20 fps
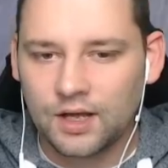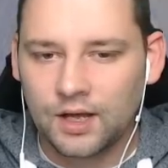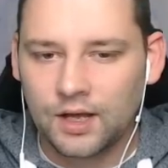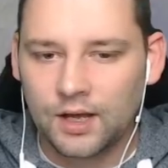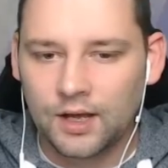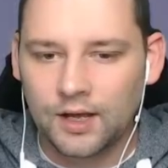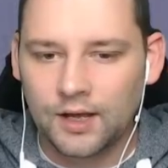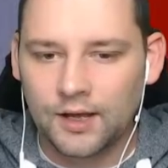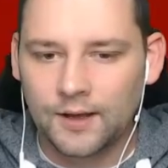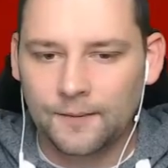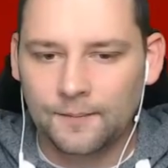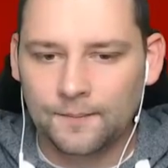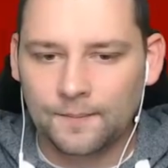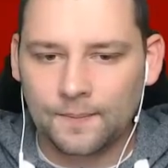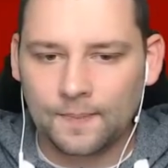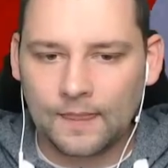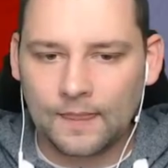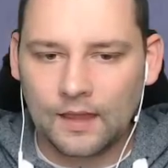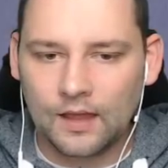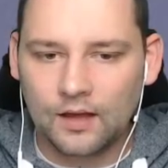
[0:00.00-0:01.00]
Um,
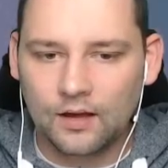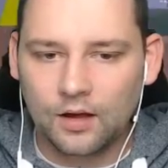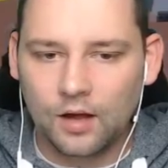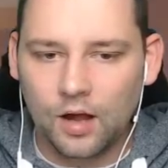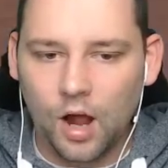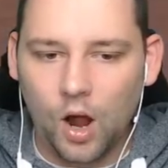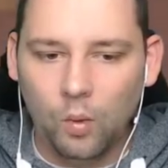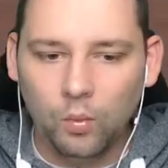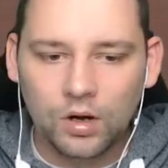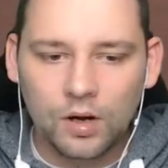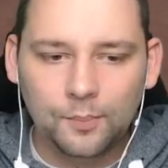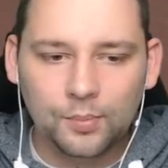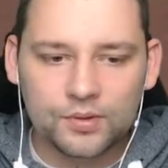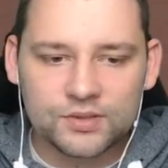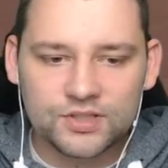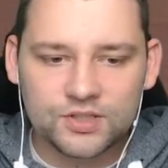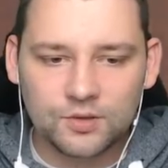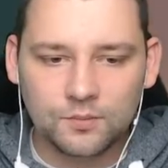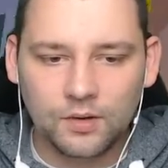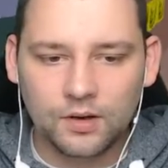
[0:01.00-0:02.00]
I want to put
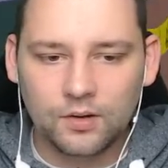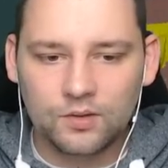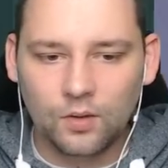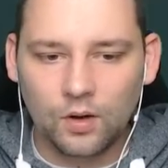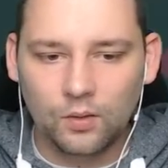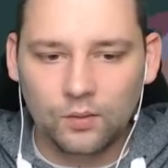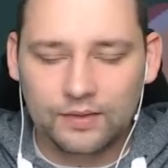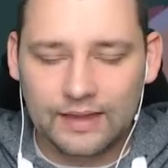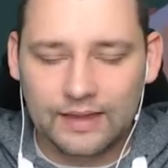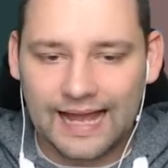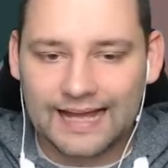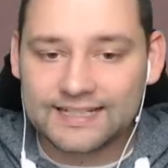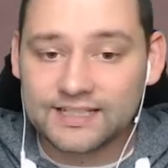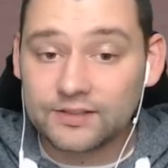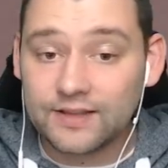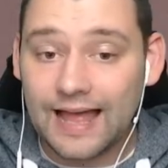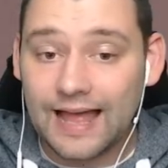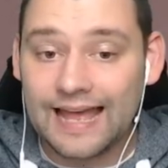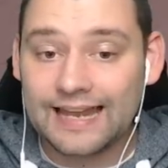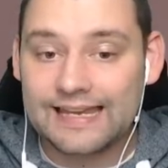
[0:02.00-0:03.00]
someone... Well, the axes
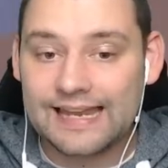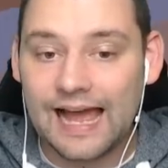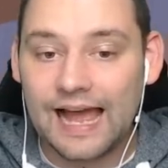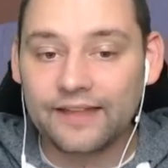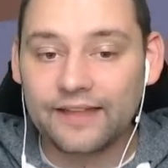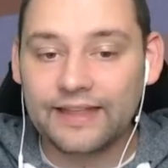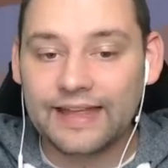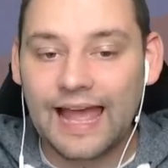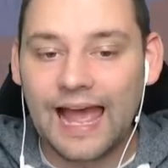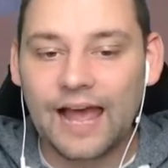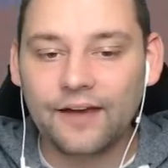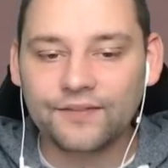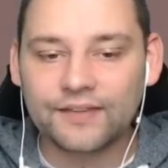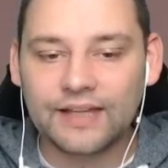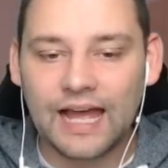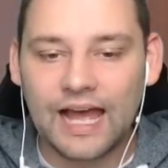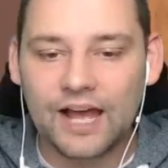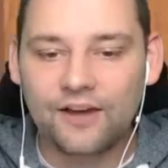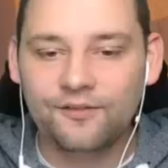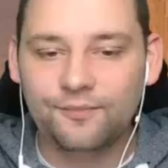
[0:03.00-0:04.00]
on that end, they have to
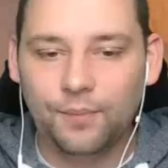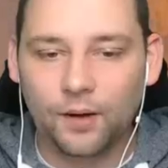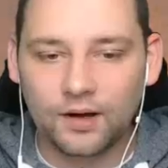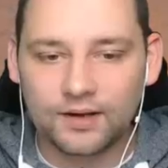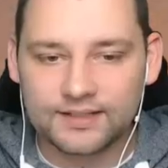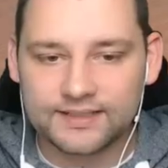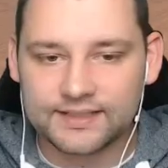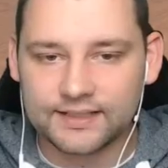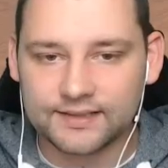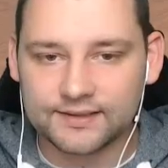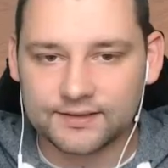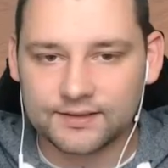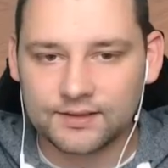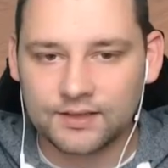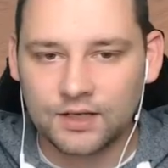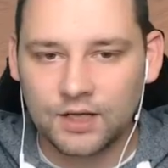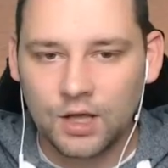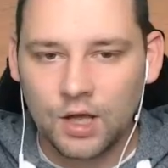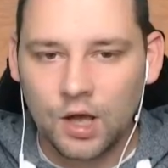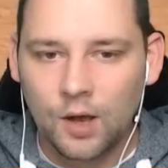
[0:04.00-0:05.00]
have boxes.
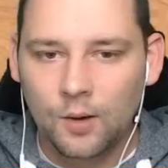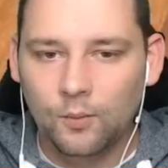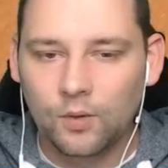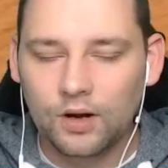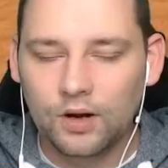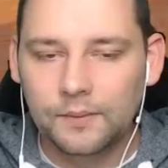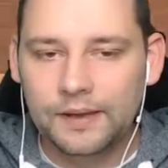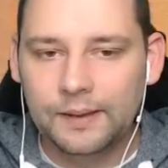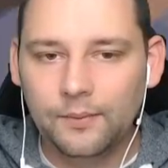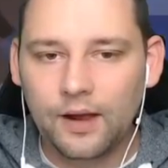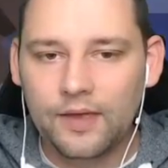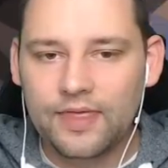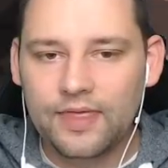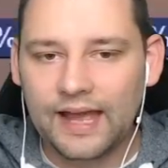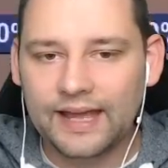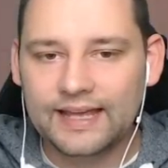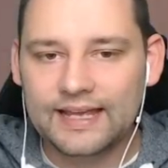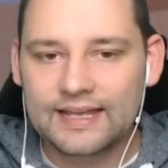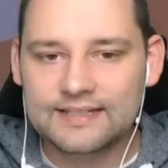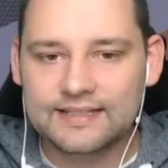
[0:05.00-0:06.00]
What I by
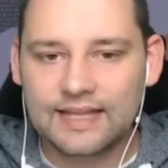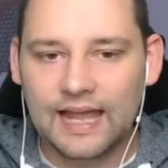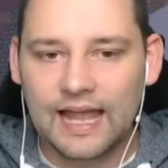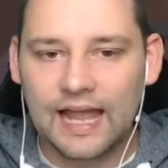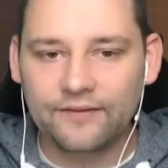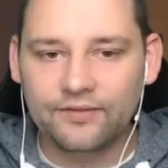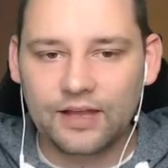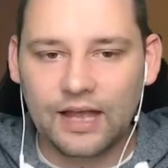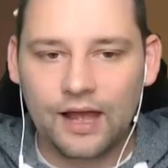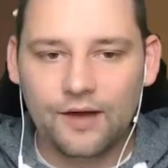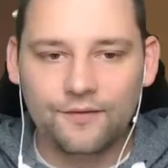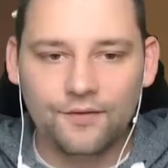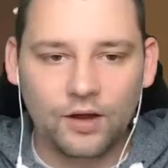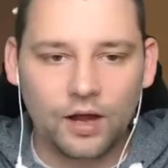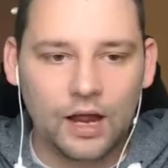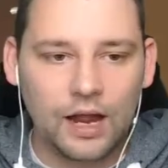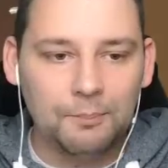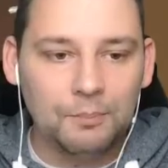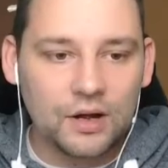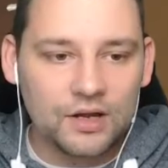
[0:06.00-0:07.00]
that is they have to have,
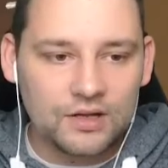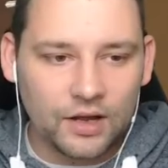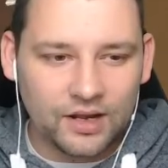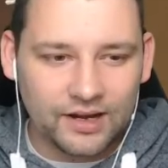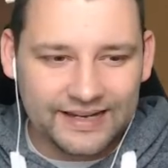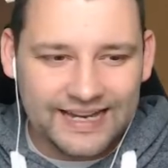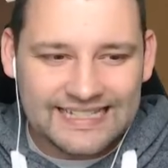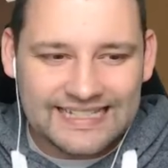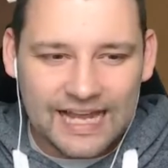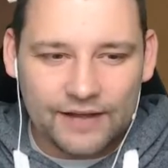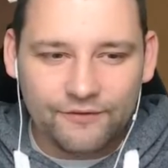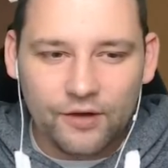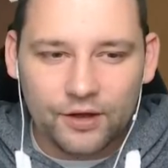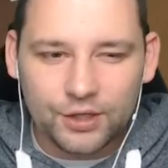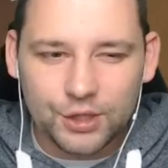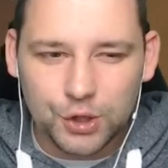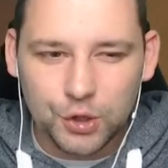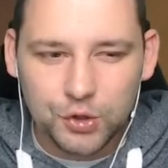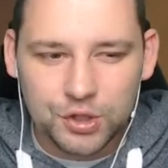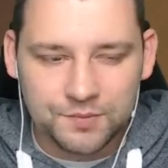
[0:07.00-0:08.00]
I'm, I need to have a
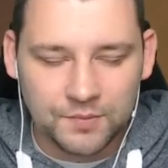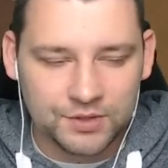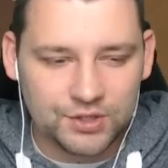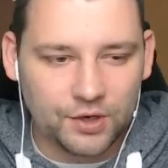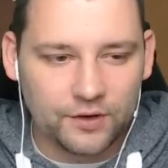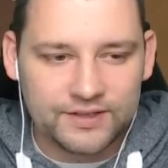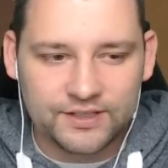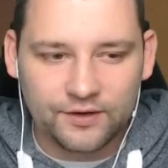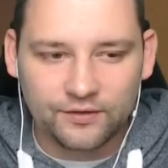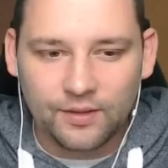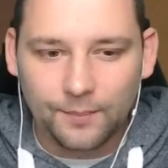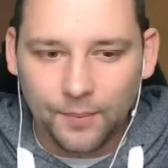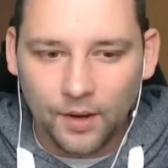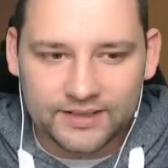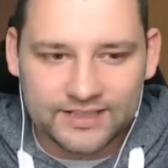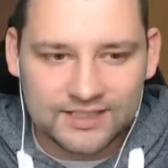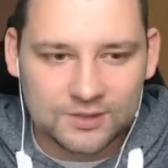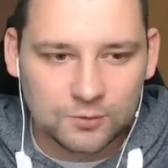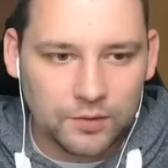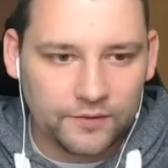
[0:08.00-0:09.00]
huge majority of the
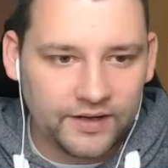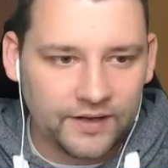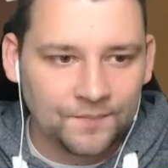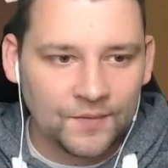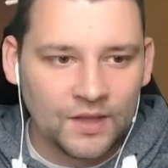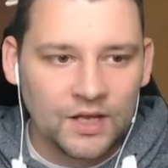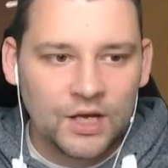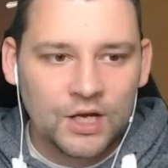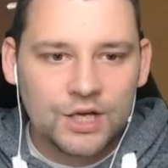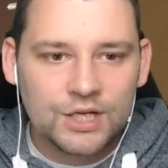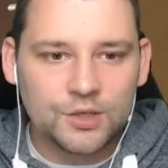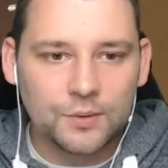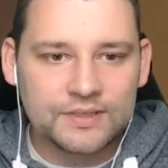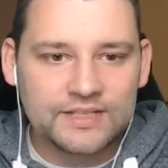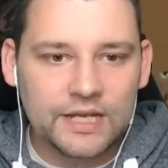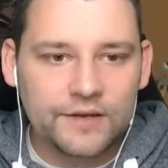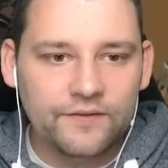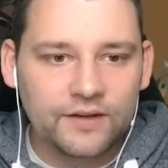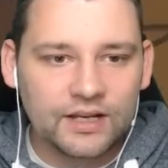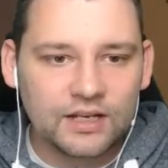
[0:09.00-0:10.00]
boxes with it. So it's
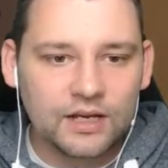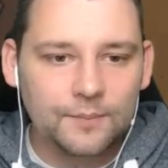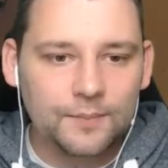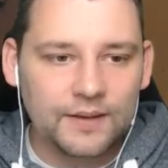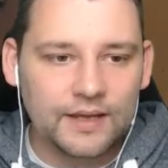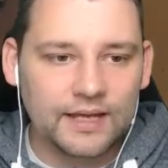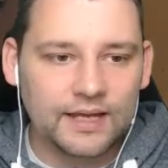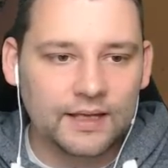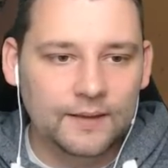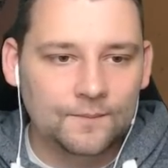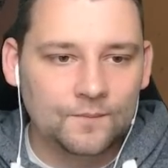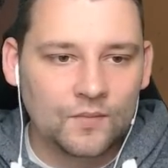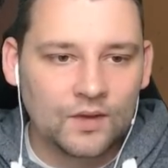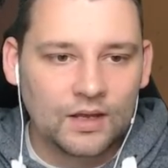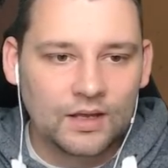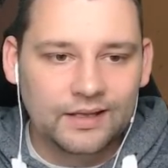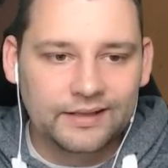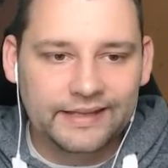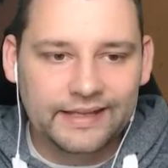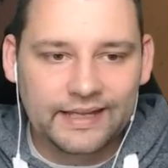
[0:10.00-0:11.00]
either going to be
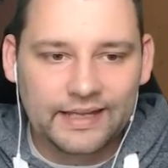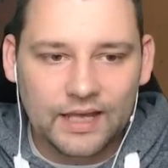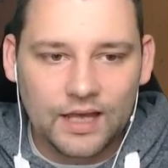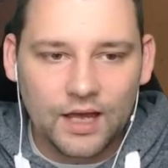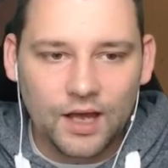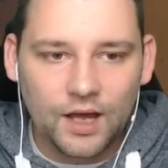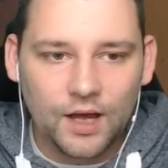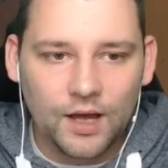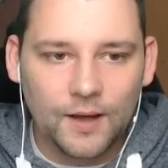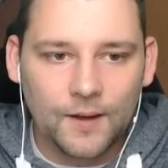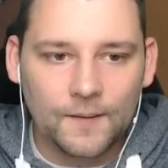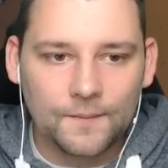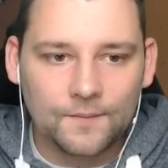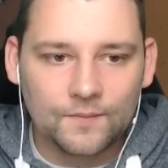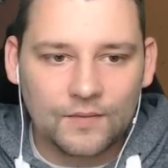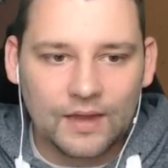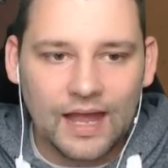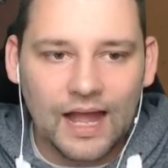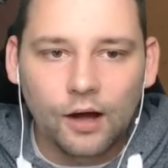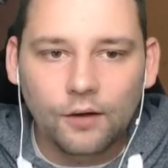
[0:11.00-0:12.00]
the
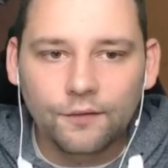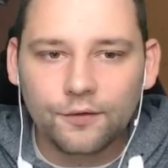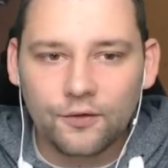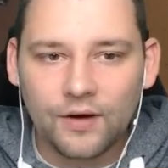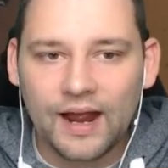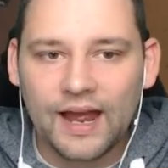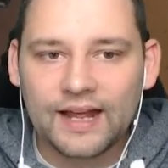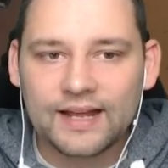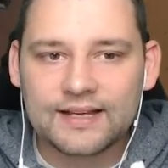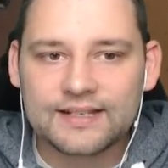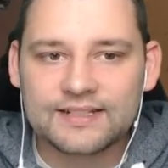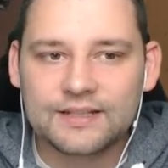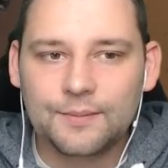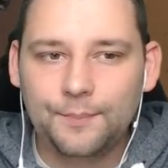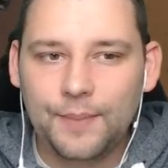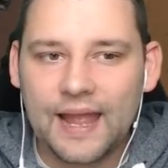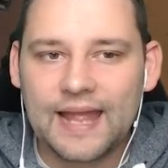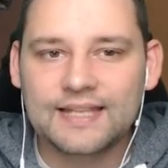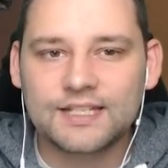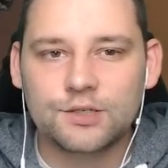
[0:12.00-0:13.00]
um, Alpha Axe, the
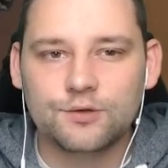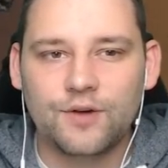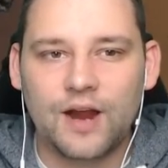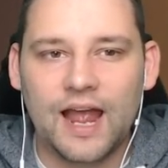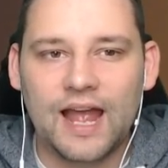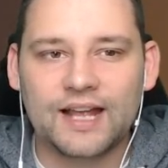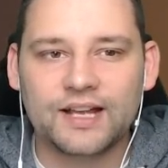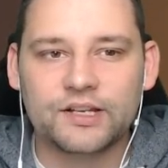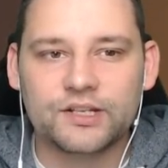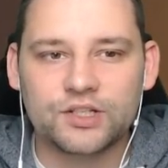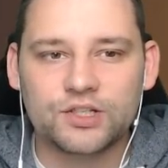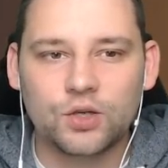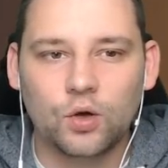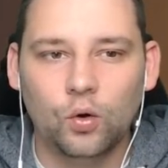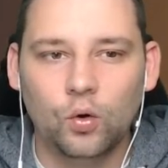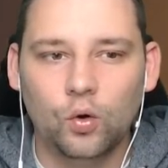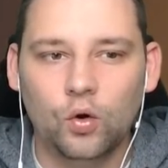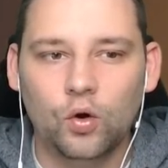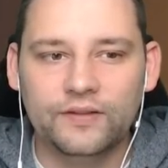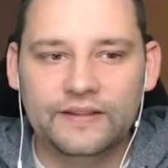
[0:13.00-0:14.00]
Beta Axe,
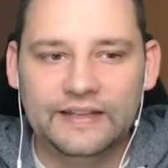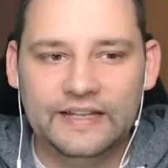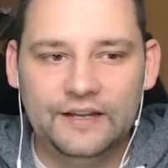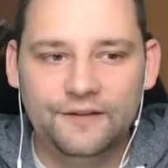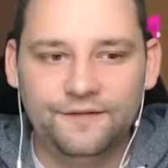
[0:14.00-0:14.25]
or the